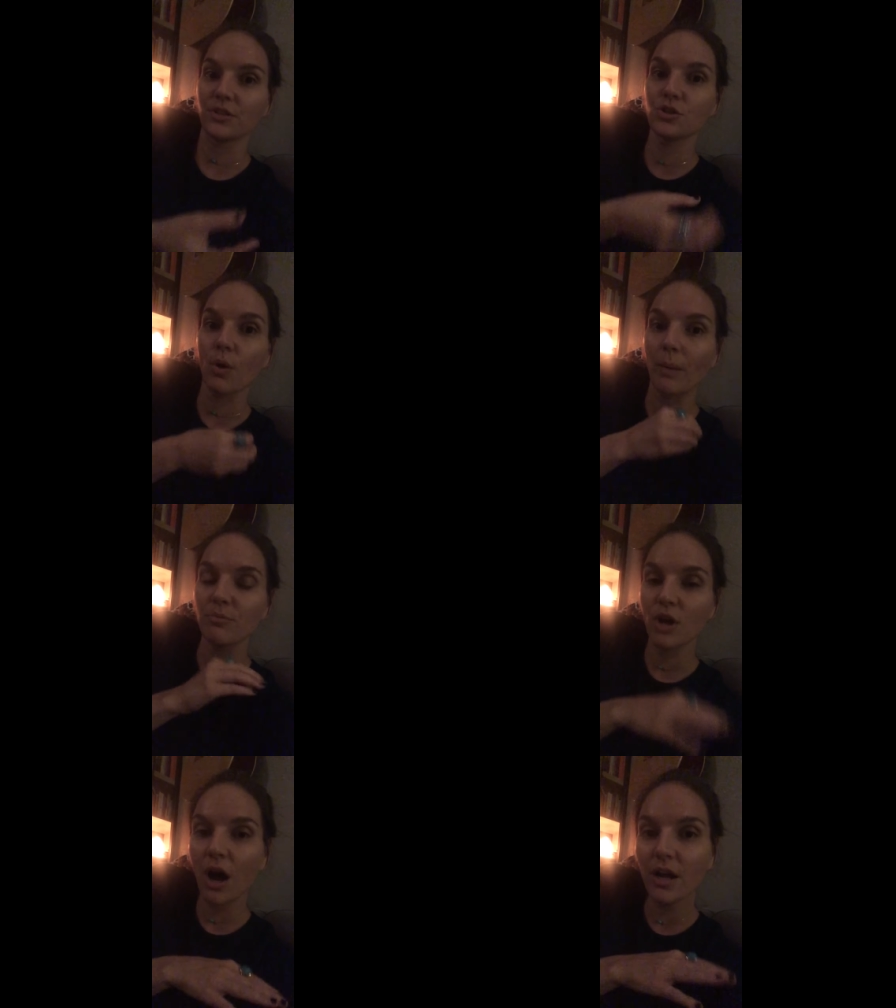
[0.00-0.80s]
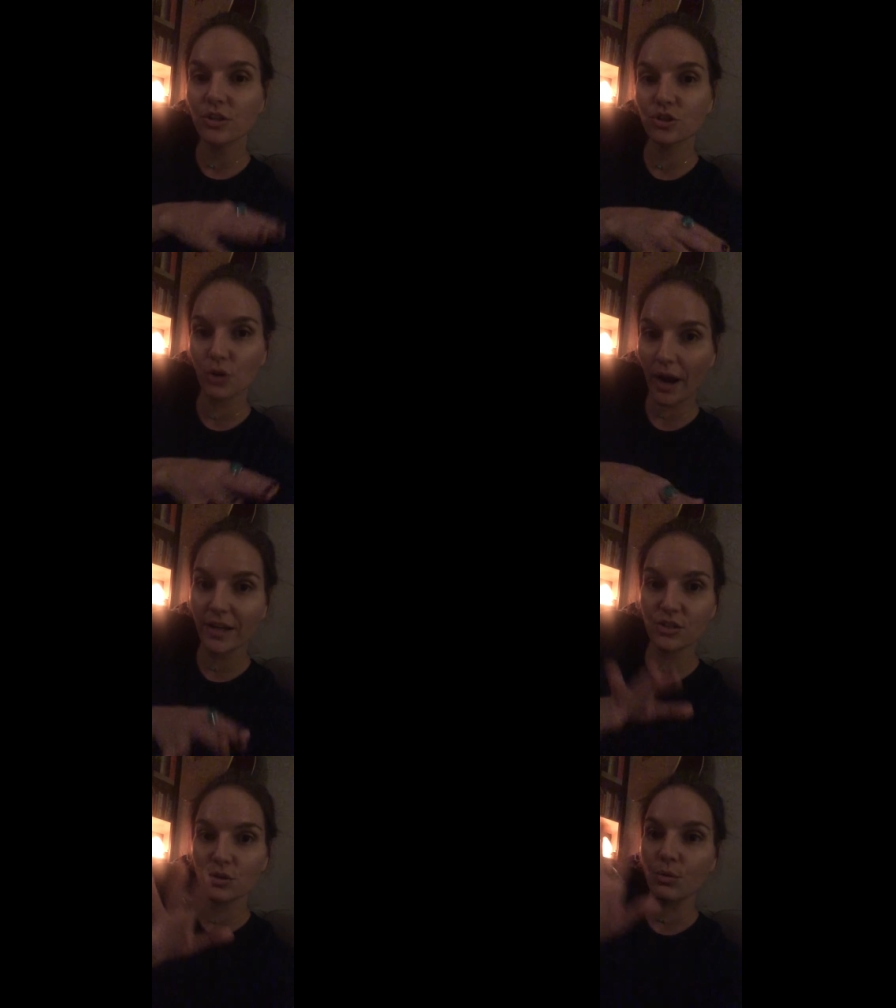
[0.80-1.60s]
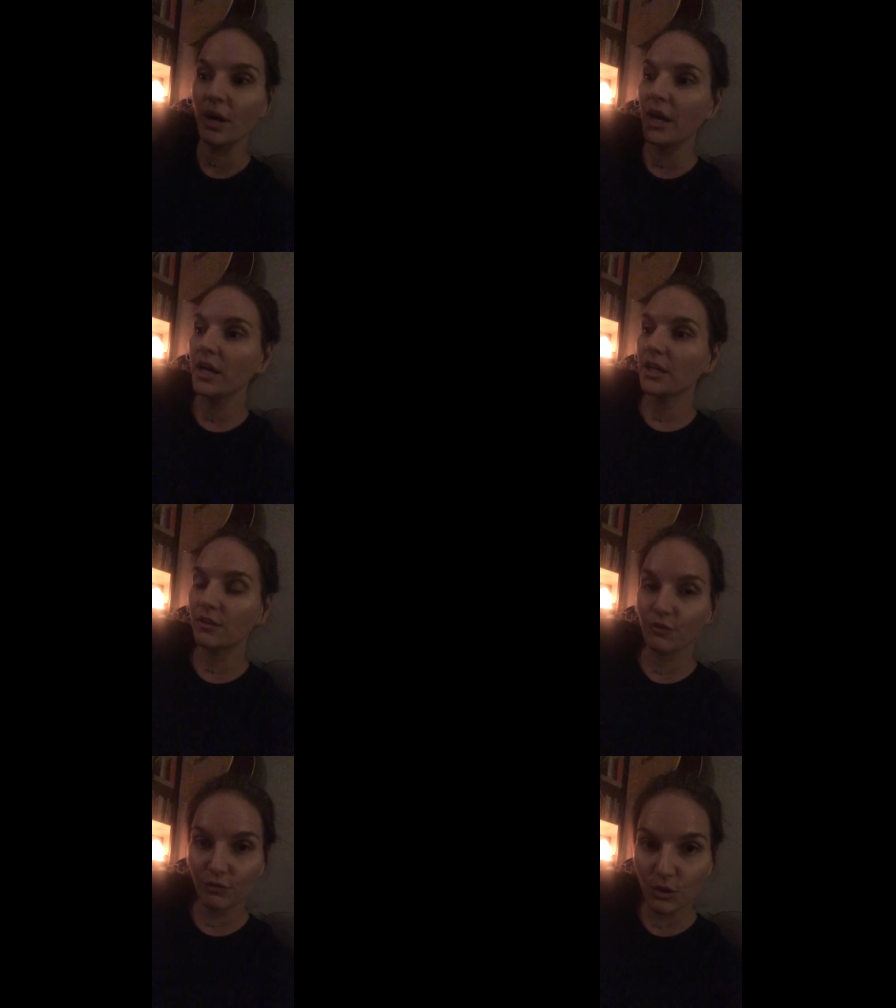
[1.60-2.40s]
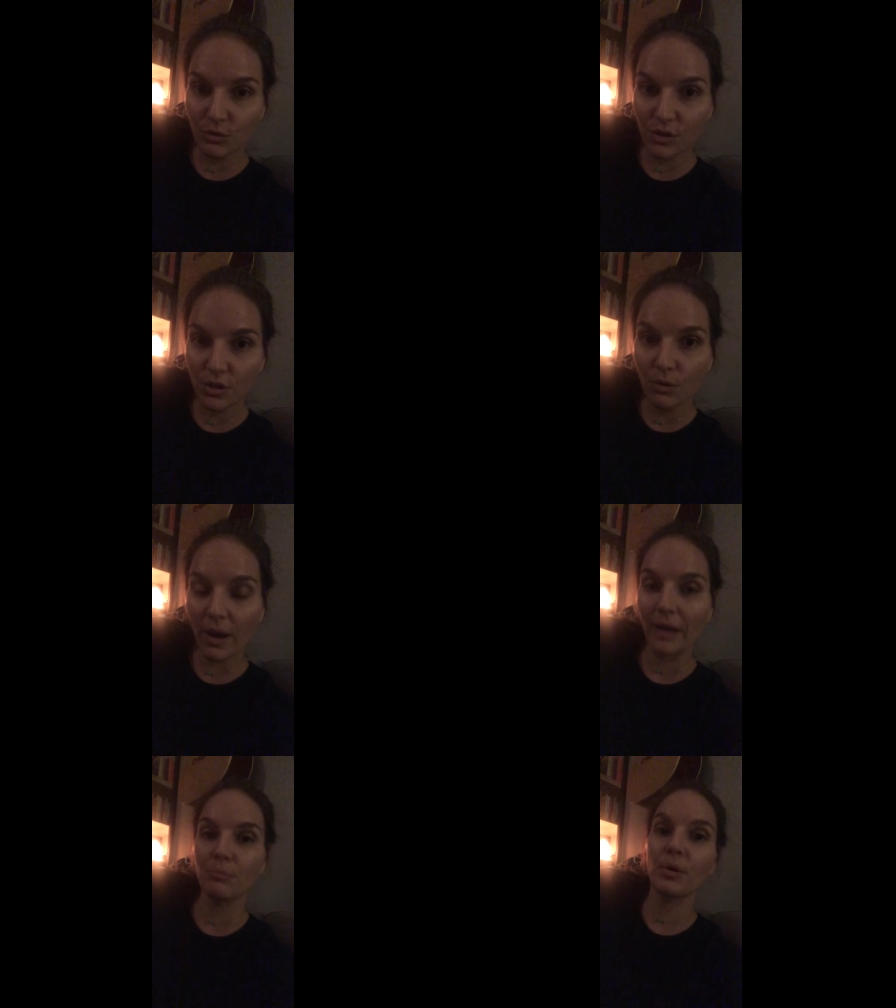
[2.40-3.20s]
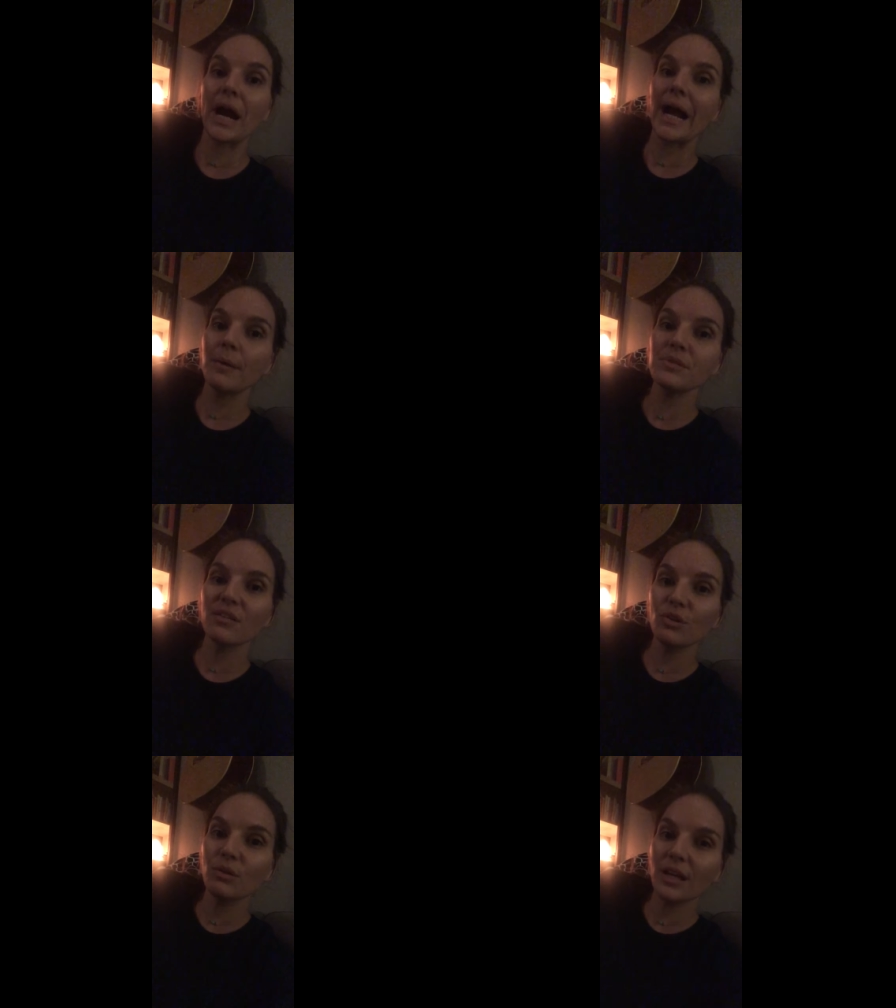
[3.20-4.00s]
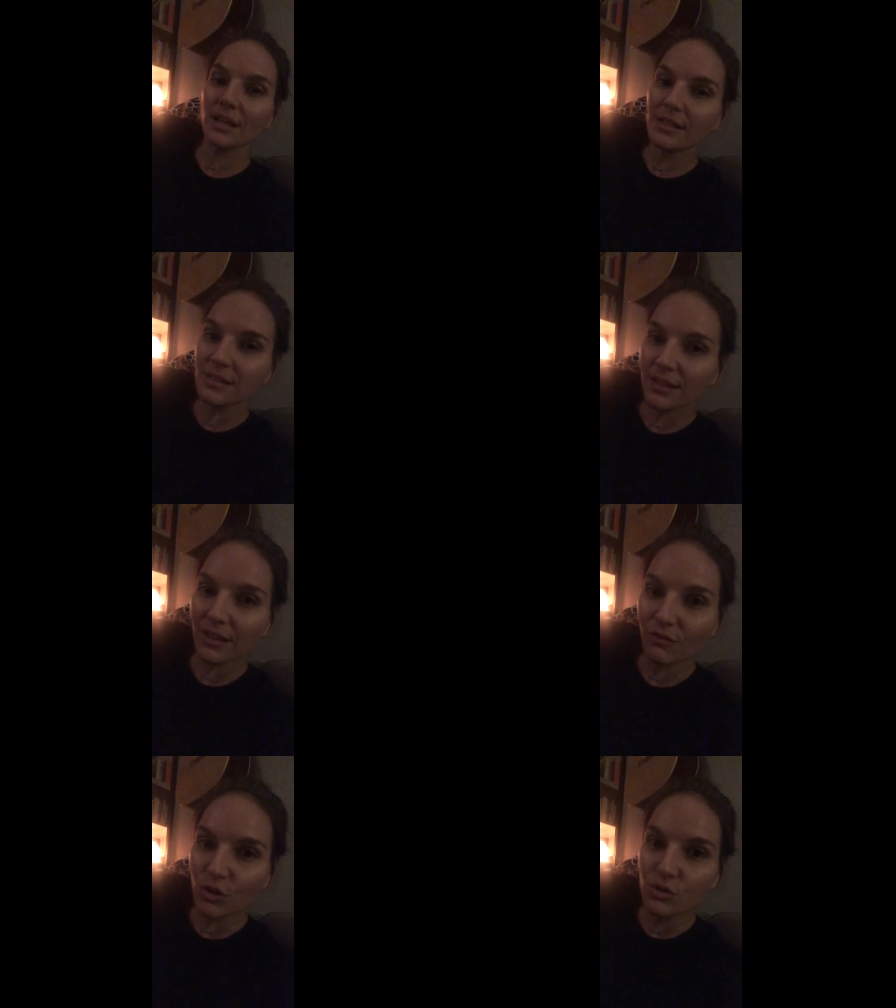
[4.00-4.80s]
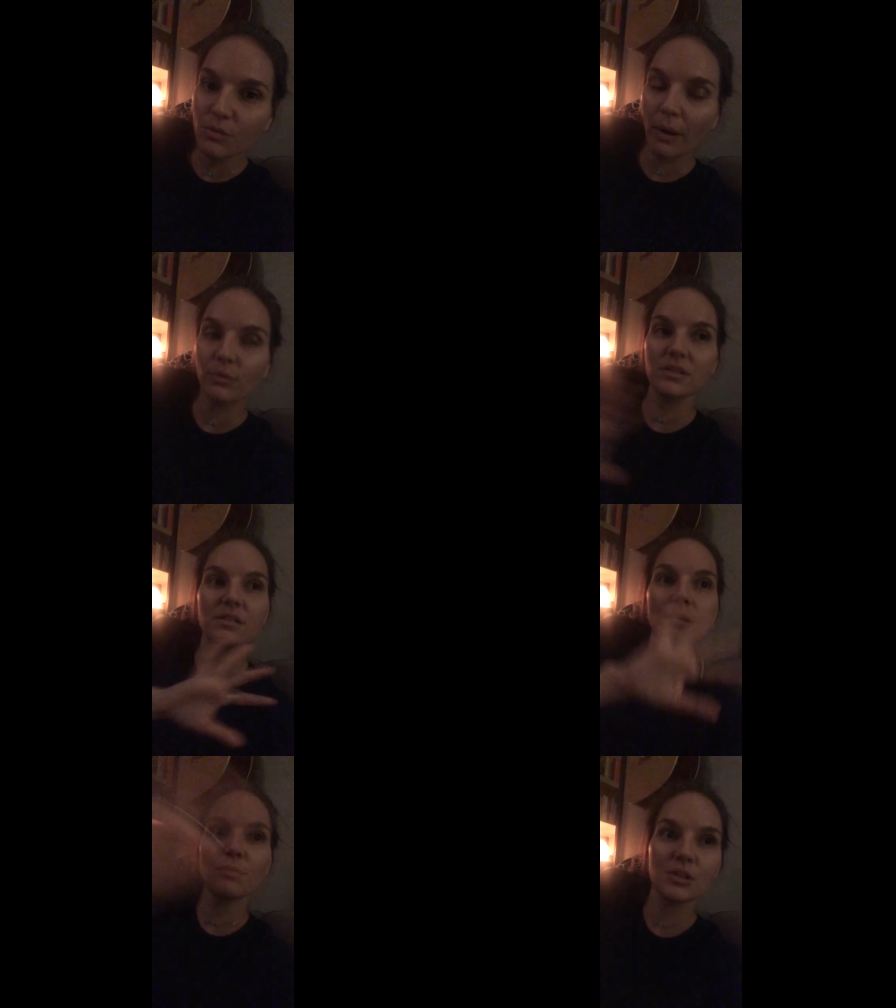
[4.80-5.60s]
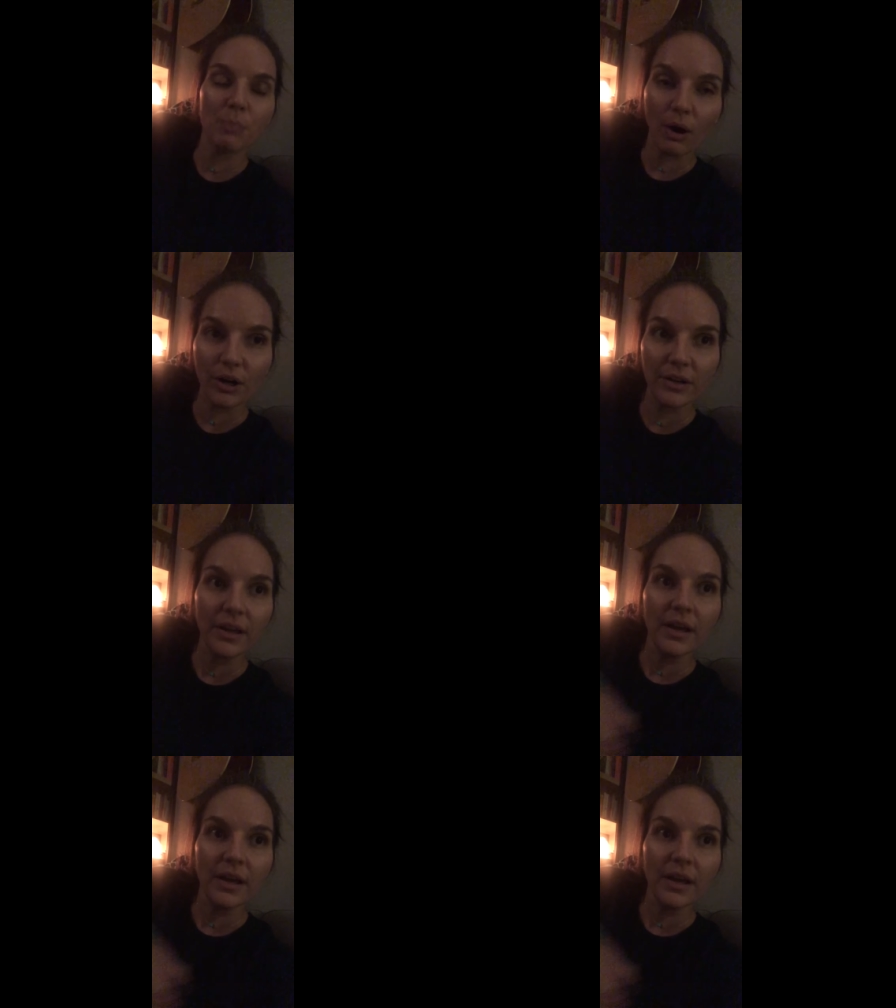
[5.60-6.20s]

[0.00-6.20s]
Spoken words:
So I'm not trying to confuse you, and perhaps if you get easily confused, you might want to skip this part.